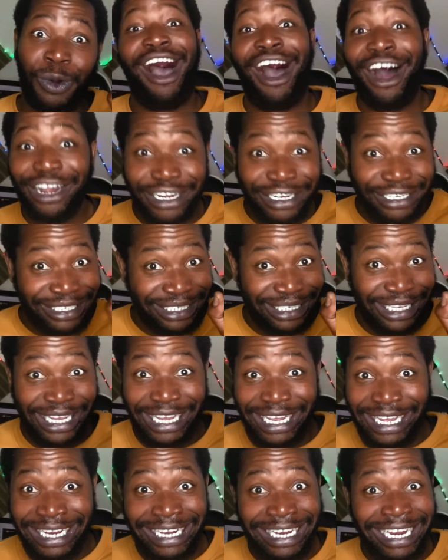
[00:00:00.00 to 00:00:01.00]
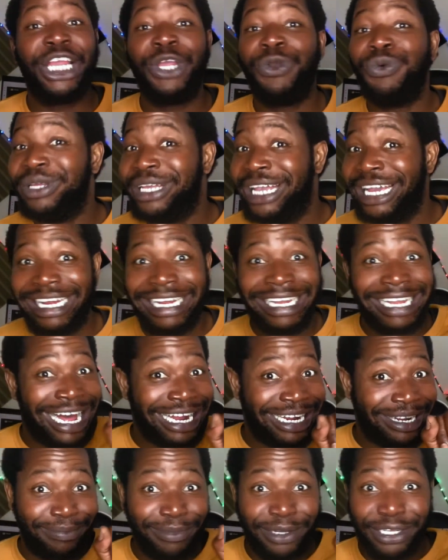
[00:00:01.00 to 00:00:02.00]
on the scene, he will get a
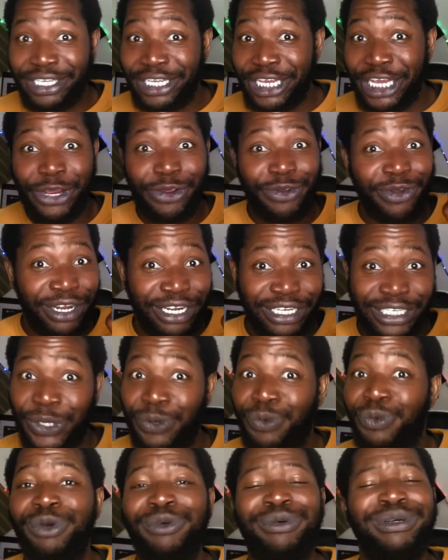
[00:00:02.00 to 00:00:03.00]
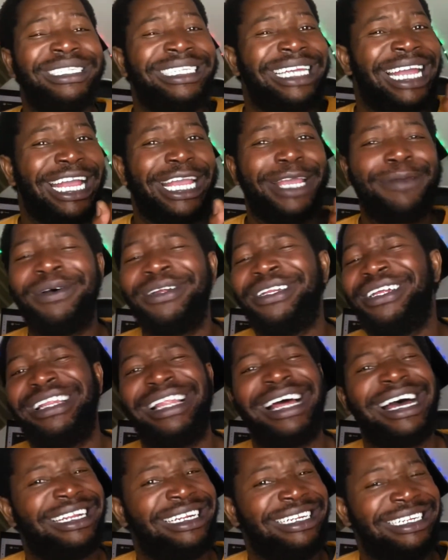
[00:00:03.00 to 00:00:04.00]
lot of materials, and we will take him on a
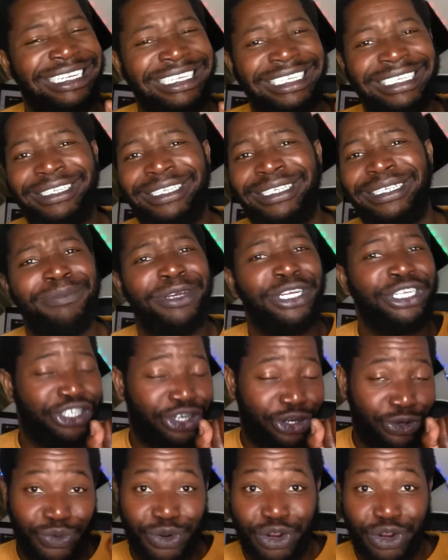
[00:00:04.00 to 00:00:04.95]
lot of these missions we're